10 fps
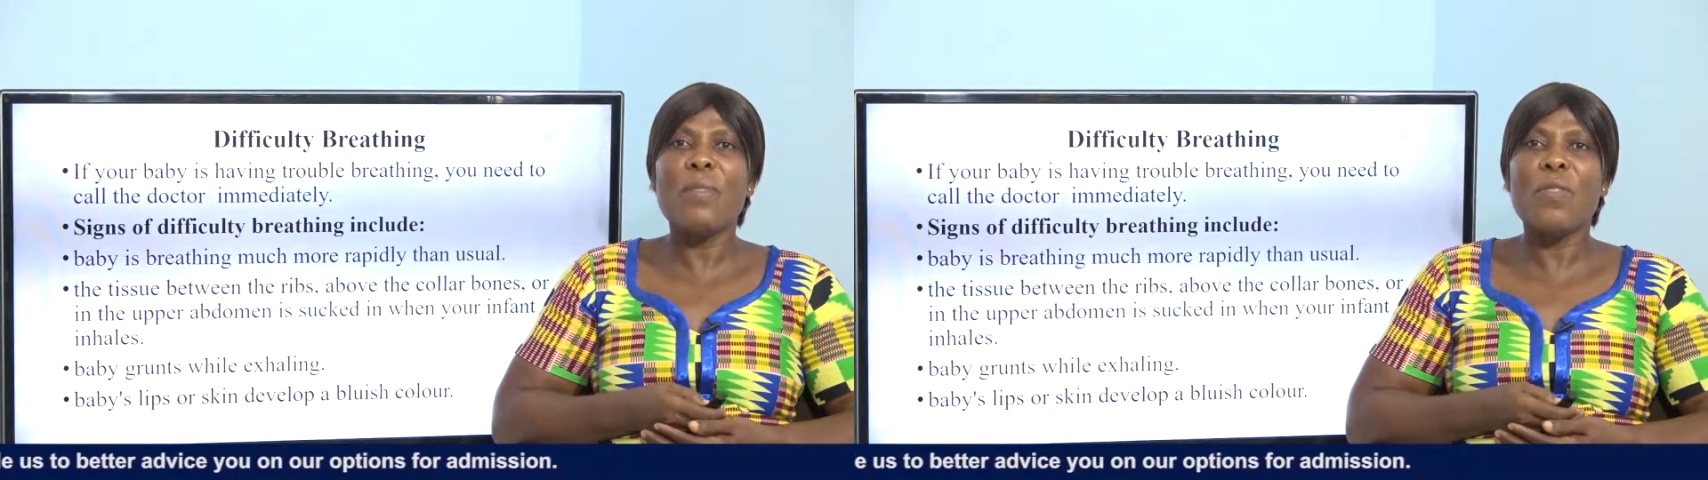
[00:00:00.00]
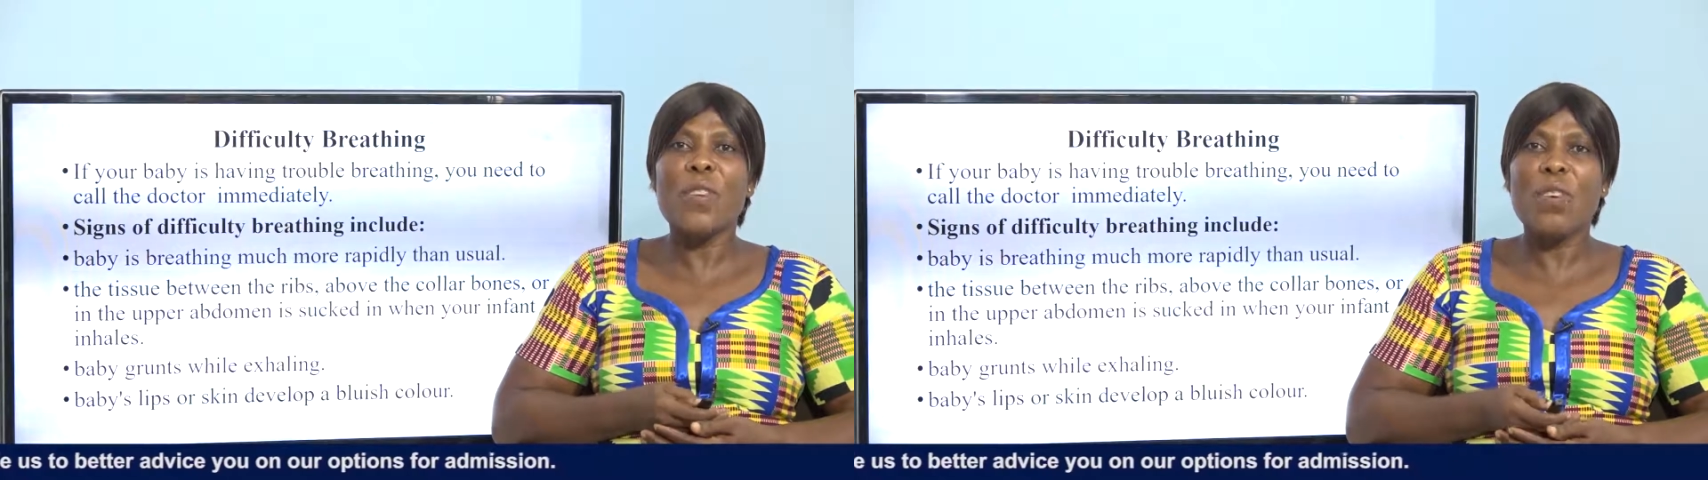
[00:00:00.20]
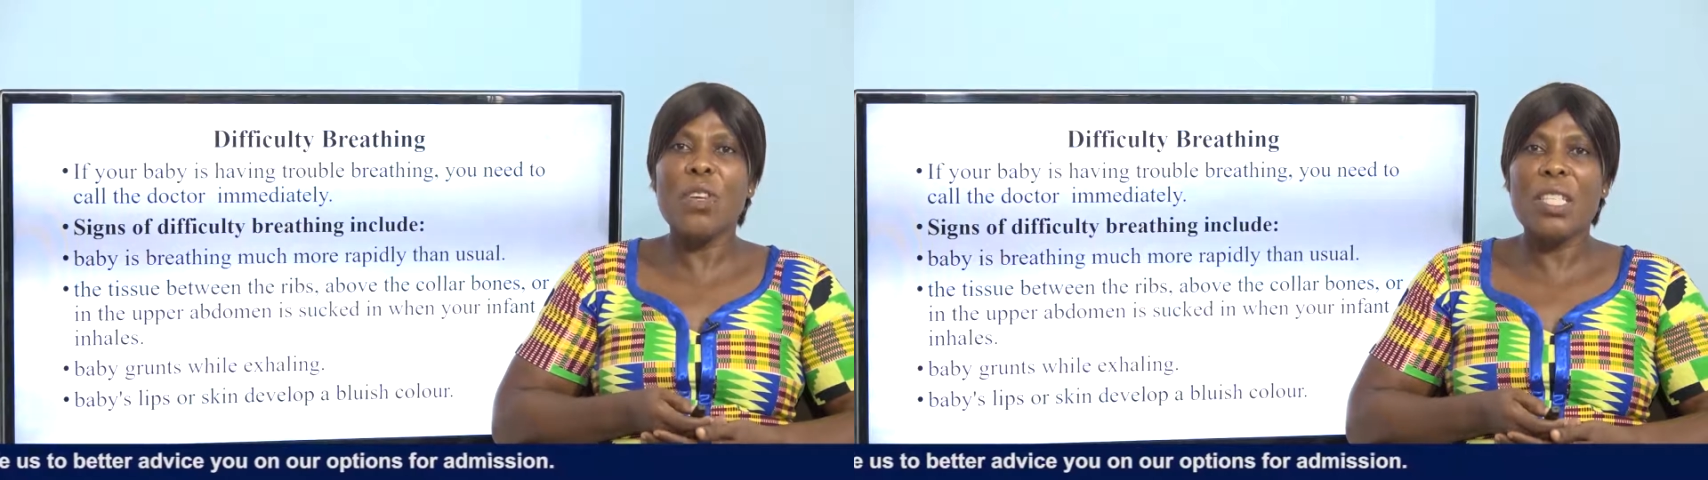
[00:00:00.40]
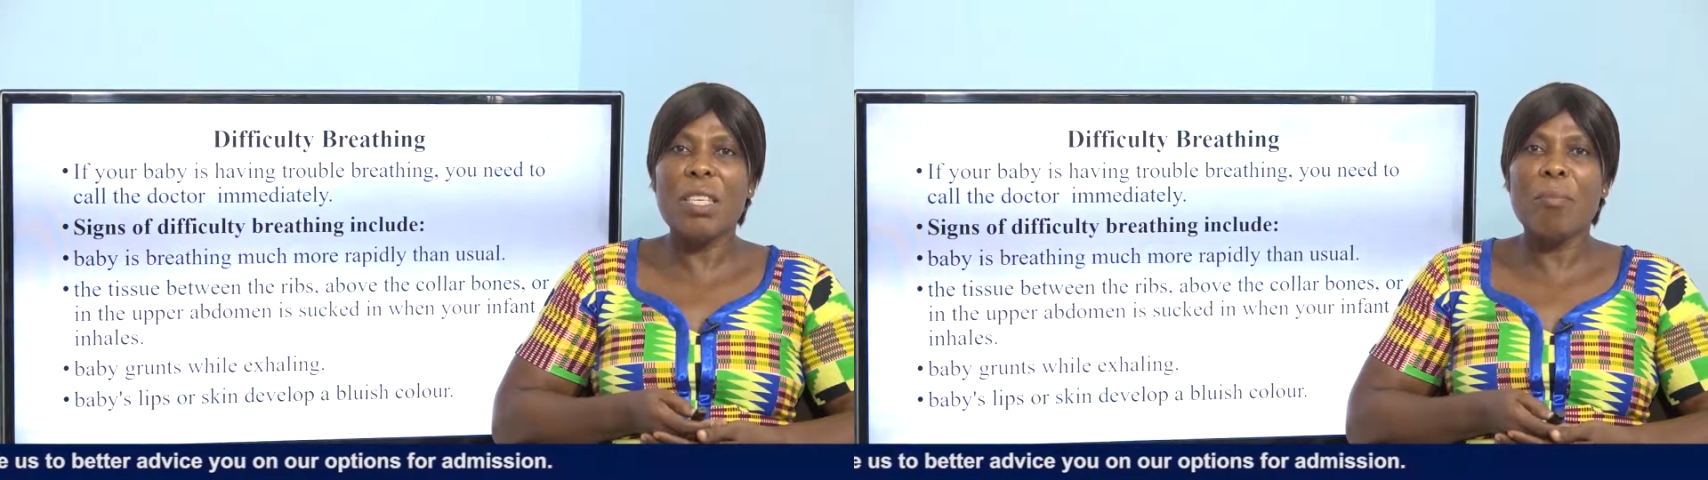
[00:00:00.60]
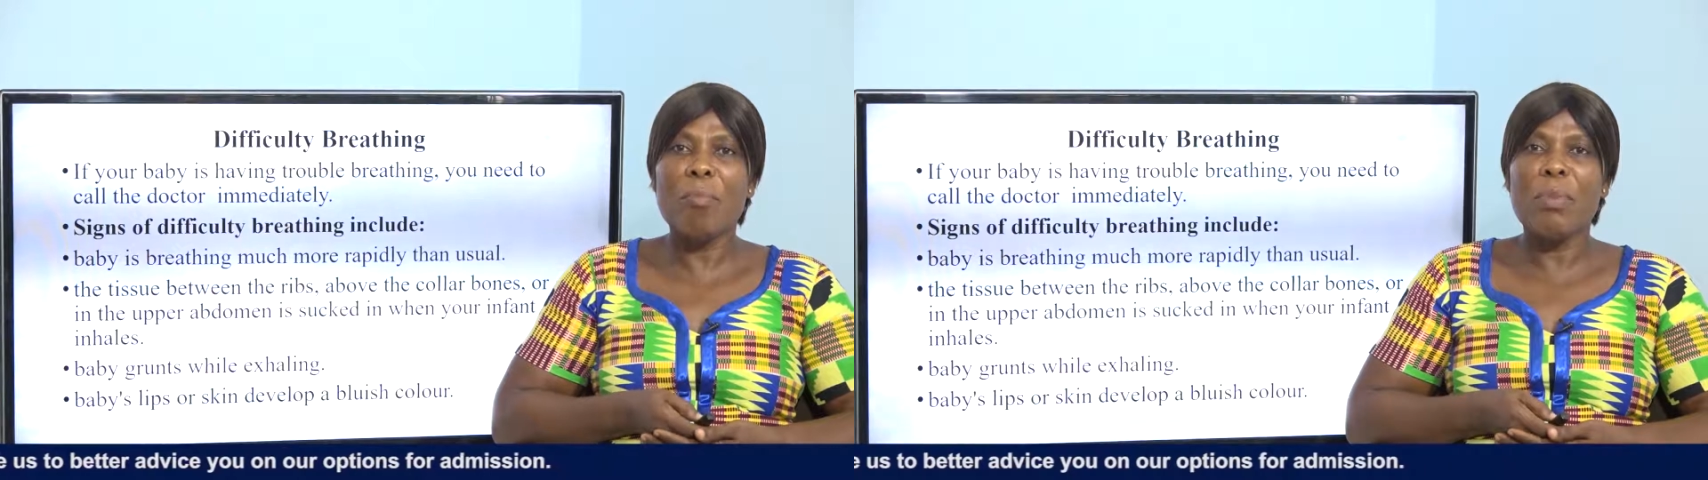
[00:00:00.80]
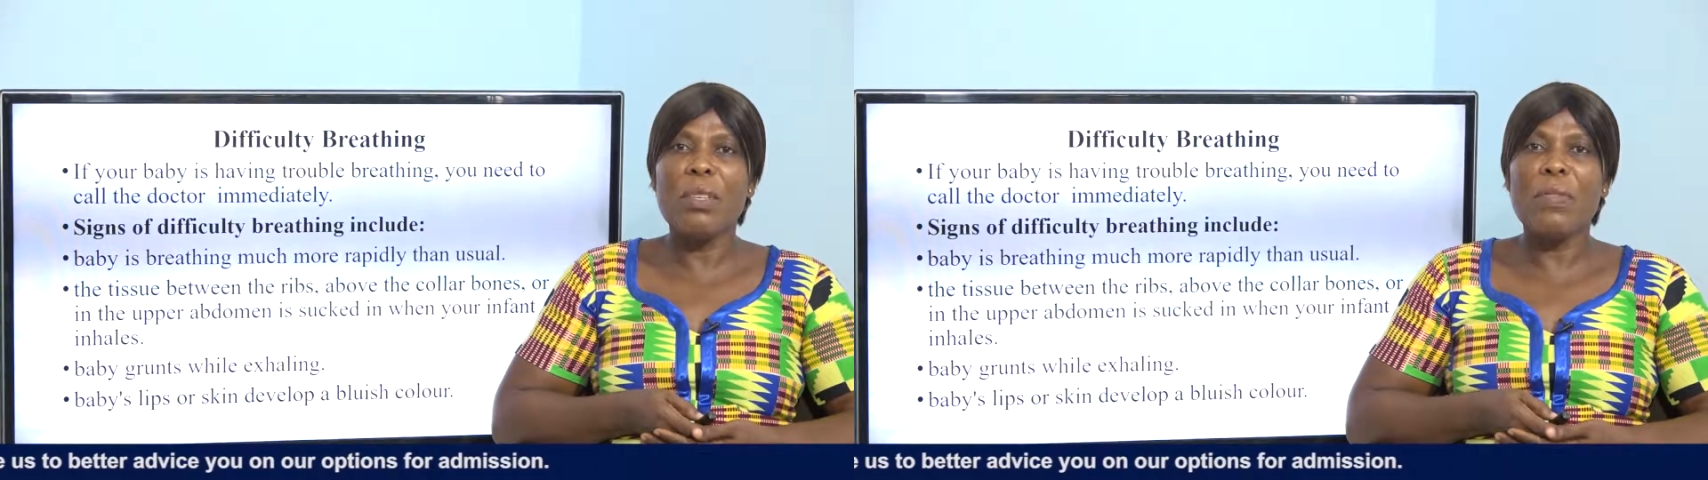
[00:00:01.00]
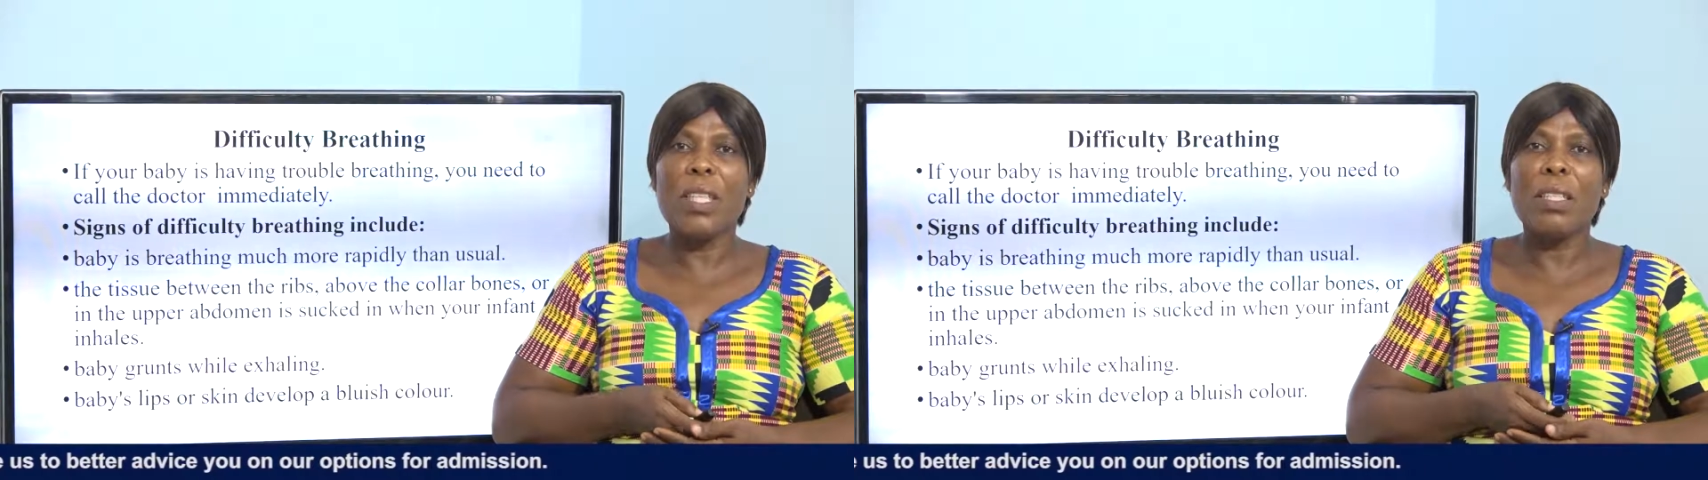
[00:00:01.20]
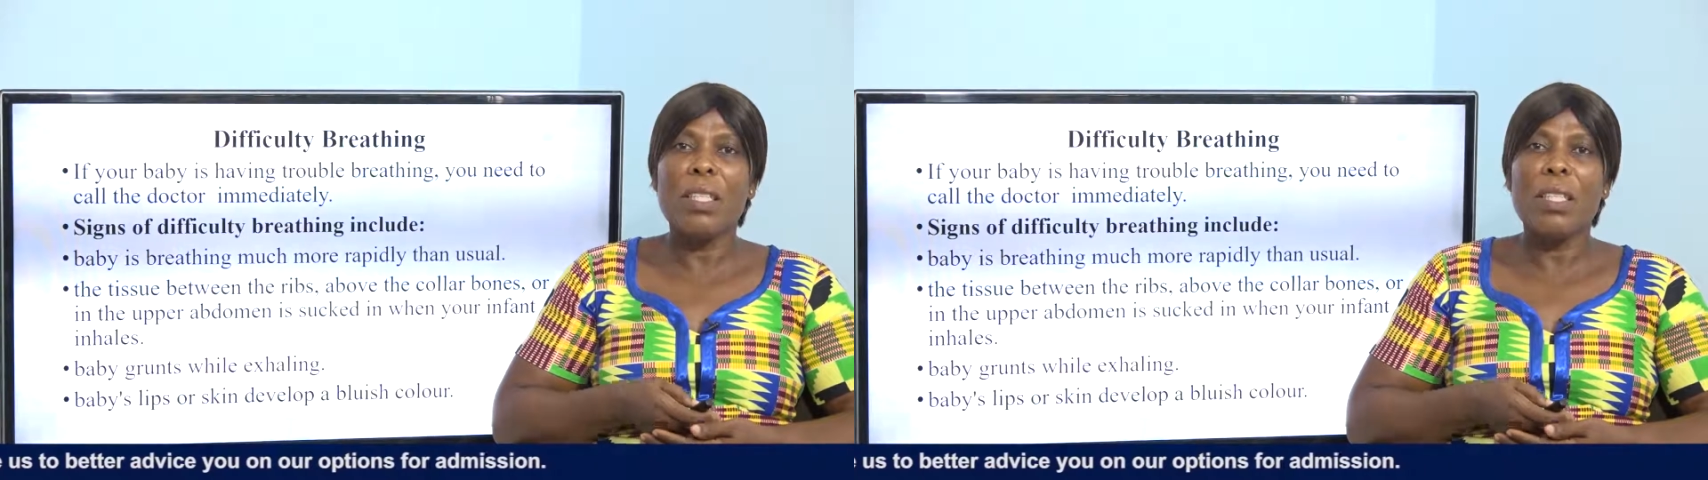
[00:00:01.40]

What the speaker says: difficulty in breathing,